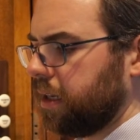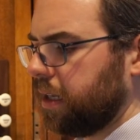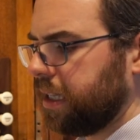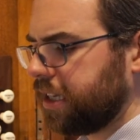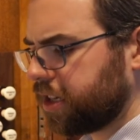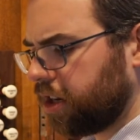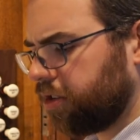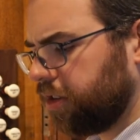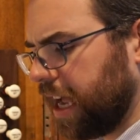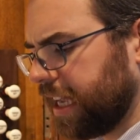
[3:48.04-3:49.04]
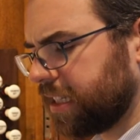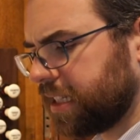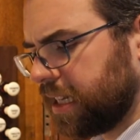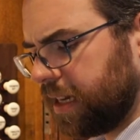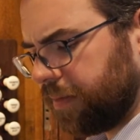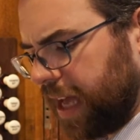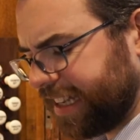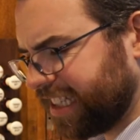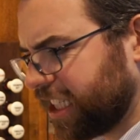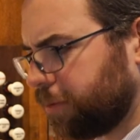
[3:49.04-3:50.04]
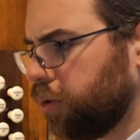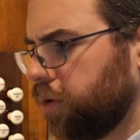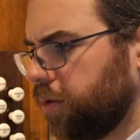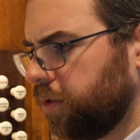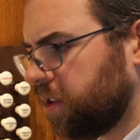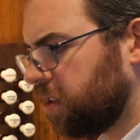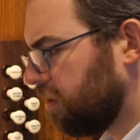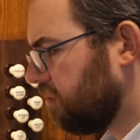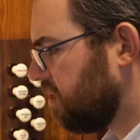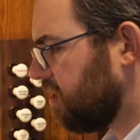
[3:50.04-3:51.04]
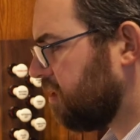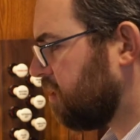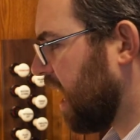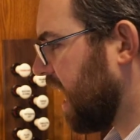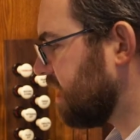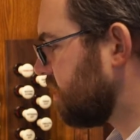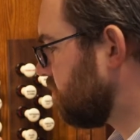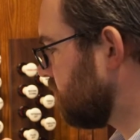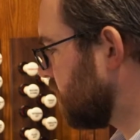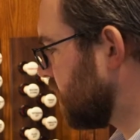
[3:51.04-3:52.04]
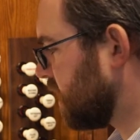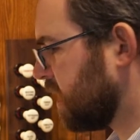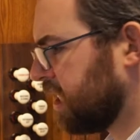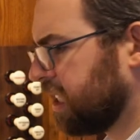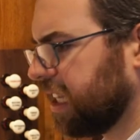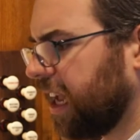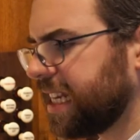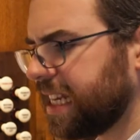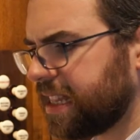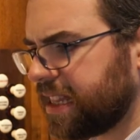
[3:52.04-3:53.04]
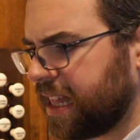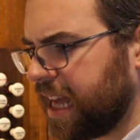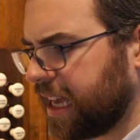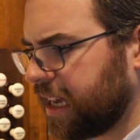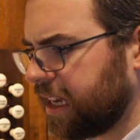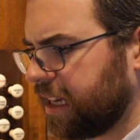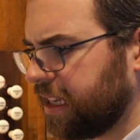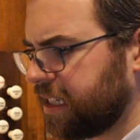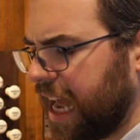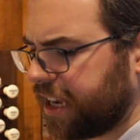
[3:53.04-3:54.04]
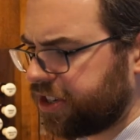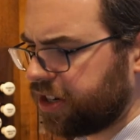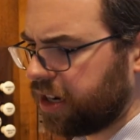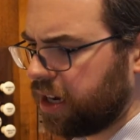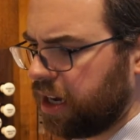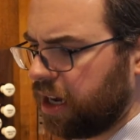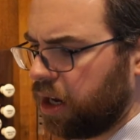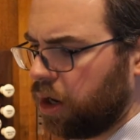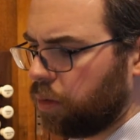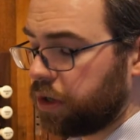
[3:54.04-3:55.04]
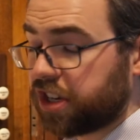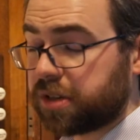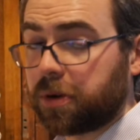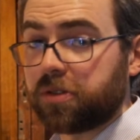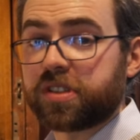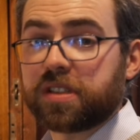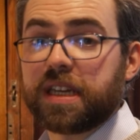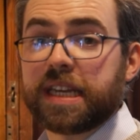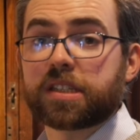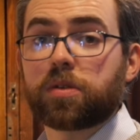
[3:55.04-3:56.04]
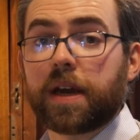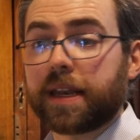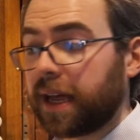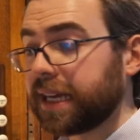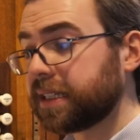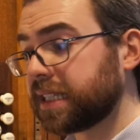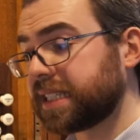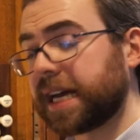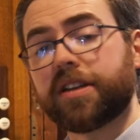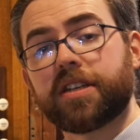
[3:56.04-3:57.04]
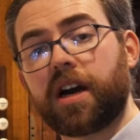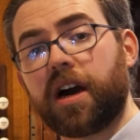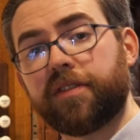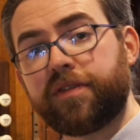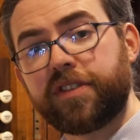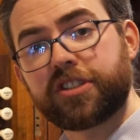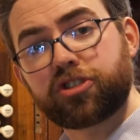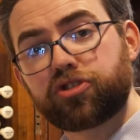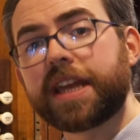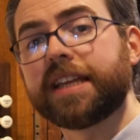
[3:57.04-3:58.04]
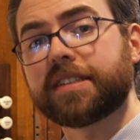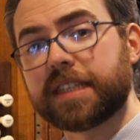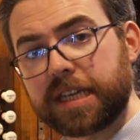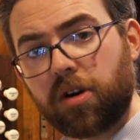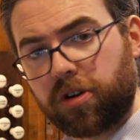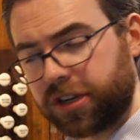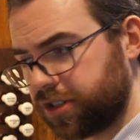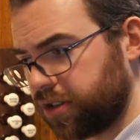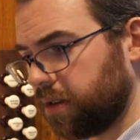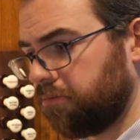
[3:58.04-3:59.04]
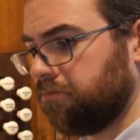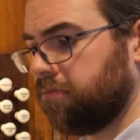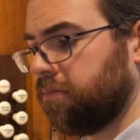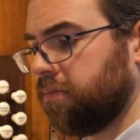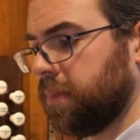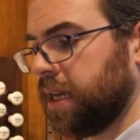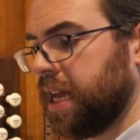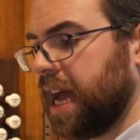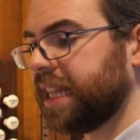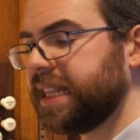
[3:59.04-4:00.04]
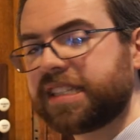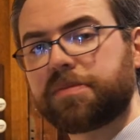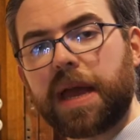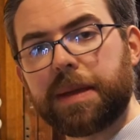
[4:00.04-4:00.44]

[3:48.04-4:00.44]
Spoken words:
This creates a smooth and slightly thick texture, which I suppose is quite like the sound of strings in the orchestra. And this may